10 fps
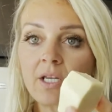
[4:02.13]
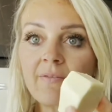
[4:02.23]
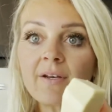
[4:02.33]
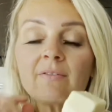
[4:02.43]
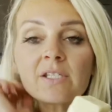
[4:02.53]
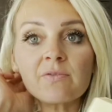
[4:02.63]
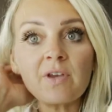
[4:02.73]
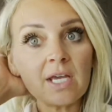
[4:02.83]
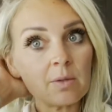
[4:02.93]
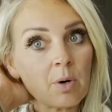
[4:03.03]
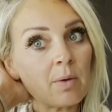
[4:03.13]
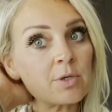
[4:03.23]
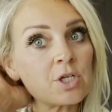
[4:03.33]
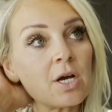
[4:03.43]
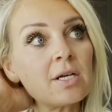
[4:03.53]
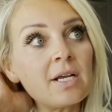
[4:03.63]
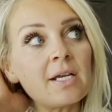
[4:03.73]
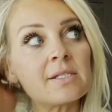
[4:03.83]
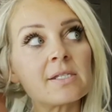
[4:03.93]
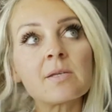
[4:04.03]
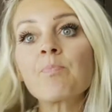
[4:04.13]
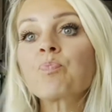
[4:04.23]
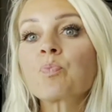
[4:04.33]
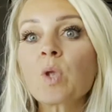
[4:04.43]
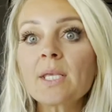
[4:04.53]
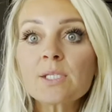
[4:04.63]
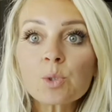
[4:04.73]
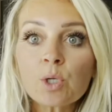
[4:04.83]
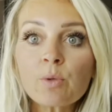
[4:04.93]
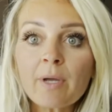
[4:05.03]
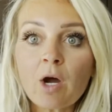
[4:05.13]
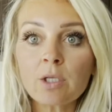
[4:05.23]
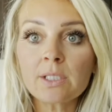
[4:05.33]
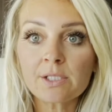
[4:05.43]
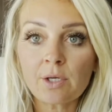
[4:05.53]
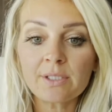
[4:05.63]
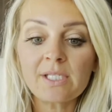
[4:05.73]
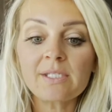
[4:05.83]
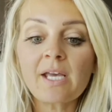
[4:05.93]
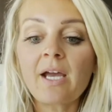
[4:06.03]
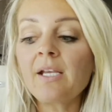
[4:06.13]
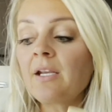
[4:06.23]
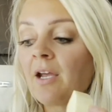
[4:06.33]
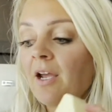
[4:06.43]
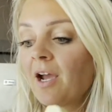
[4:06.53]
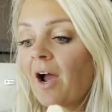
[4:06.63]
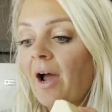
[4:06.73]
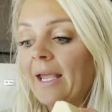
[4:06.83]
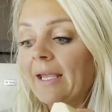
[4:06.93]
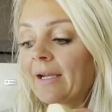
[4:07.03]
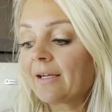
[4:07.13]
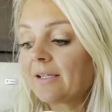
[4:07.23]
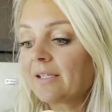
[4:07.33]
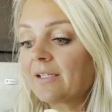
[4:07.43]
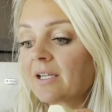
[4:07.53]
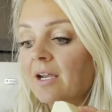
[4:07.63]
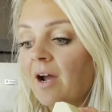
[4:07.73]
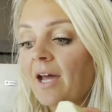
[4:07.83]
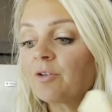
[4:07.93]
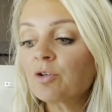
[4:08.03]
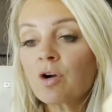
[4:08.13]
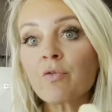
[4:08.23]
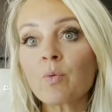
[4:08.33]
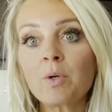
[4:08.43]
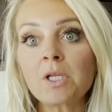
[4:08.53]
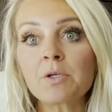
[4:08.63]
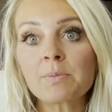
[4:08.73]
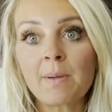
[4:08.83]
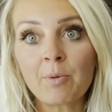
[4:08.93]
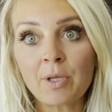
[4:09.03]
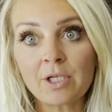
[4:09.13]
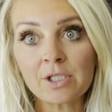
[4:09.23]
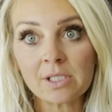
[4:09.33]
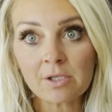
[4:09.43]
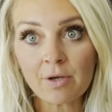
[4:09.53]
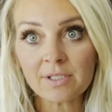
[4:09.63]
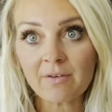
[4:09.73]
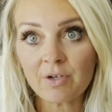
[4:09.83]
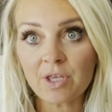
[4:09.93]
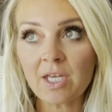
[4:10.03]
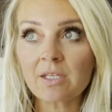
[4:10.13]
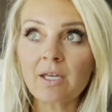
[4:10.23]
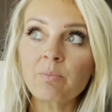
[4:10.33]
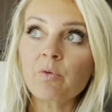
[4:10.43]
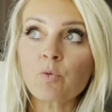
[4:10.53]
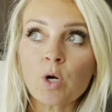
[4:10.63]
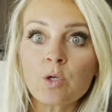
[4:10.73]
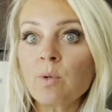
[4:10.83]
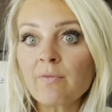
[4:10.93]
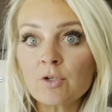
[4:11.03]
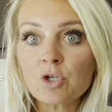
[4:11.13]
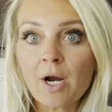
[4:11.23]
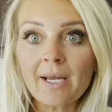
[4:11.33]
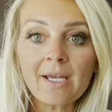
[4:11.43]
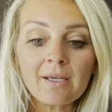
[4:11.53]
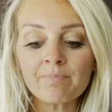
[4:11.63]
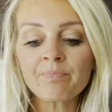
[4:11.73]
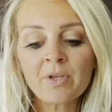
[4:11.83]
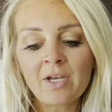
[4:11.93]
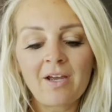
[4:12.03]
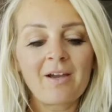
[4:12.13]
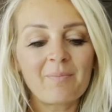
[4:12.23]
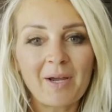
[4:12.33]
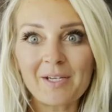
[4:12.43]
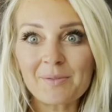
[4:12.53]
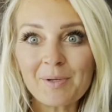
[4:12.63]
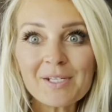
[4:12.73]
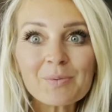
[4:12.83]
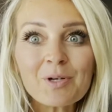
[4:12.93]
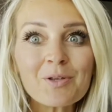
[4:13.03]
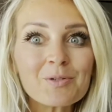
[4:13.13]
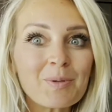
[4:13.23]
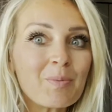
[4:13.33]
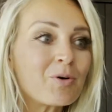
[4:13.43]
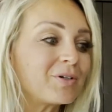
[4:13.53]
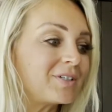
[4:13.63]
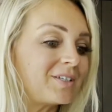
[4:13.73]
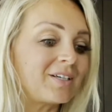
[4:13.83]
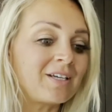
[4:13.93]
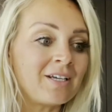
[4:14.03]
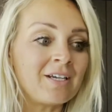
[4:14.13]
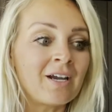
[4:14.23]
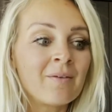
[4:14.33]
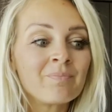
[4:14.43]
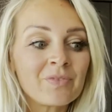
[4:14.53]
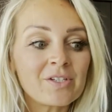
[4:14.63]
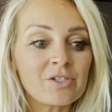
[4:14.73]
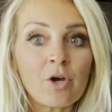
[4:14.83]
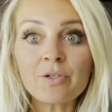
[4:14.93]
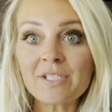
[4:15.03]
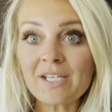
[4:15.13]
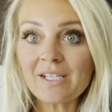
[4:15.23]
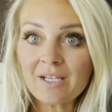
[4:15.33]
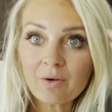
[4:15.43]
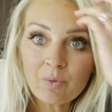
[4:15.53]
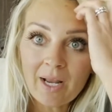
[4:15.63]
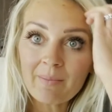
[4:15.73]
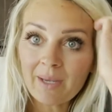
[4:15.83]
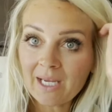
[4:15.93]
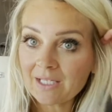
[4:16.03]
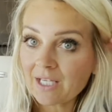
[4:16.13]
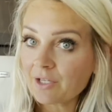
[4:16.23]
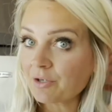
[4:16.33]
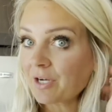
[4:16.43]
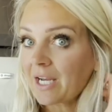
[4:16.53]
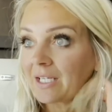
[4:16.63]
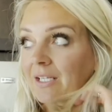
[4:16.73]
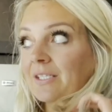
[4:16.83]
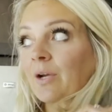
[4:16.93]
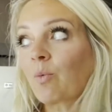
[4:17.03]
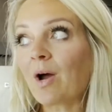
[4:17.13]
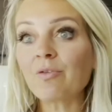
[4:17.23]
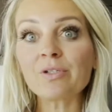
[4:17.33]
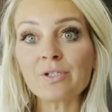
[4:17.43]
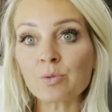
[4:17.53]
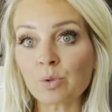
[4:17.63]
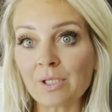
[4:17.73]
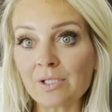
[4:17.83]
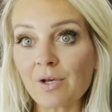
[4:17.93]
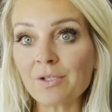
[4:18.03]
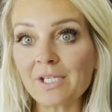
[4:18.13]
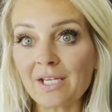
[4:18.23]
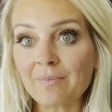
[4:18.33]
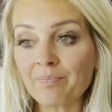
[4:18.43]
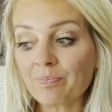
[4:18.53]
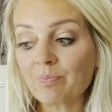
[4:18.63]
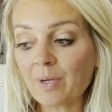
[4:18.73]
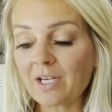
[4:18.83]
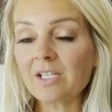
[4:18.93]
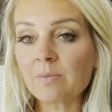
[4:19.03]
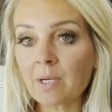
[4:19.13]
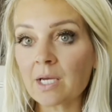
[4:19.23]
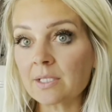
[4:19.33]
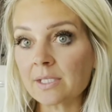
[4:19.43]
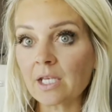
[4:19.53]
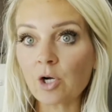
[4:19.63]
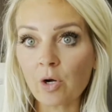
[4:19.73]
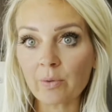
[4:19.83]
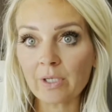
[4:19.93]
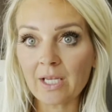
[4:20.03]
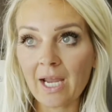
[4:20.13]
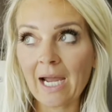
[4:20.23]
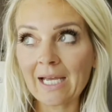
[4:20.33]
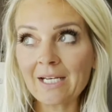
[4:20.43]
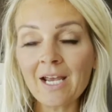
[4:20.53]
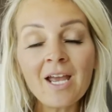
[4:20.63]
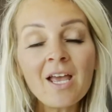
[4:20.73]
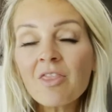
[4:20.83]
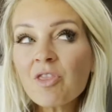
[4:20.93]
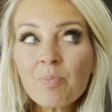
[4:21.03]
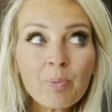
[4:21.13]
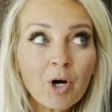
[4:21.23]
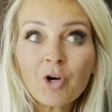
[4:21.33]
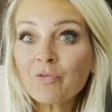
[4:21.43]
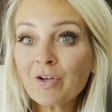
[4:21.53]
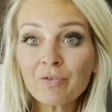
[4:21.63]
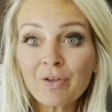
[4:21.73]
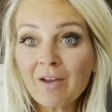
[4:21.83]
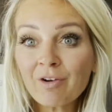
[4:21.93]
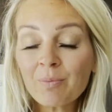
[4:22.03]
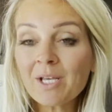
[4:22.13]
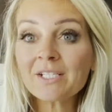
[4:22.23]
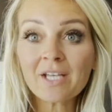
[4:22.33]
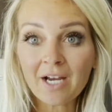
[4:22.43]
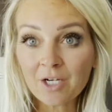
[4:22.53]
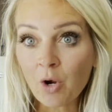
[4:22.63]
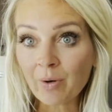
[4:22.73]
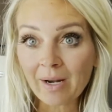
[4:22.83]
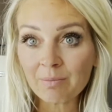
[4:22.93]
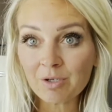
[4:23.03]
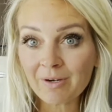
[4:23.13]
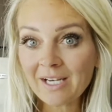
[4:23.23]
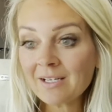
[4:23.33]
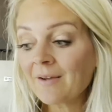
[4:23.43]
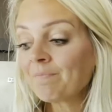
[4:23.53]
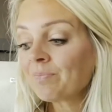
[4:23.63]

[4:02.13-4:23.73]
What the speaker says: Even if it's vegan Parmesan, it's a little bit on the salty side. And I don't know if you're one of those people that just salts everything like before you even try it. My husband is one of those people, and then he salted what I made the other night and he's like, wow, this is really salty. But it's because it already had the perfect flavor, because I know what I'm doing.